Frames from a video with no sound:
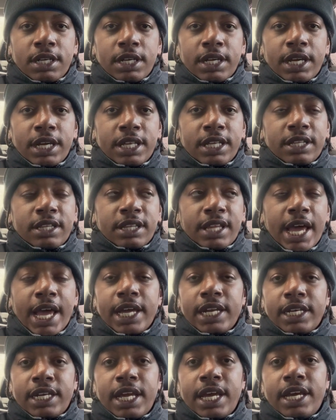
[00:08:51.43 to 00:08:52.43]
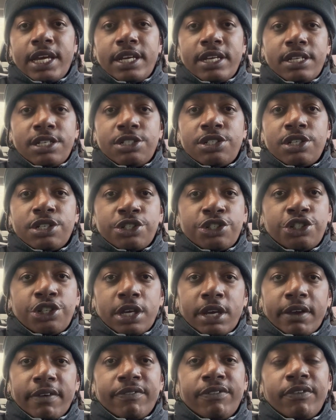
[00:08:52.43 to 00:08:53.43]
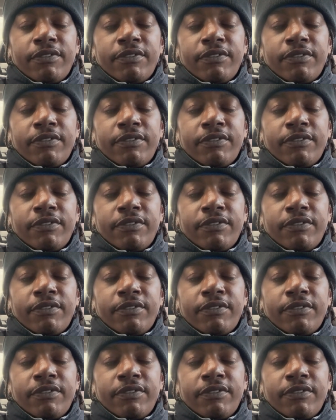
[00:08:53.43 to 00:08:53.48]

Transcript: in that day's shift.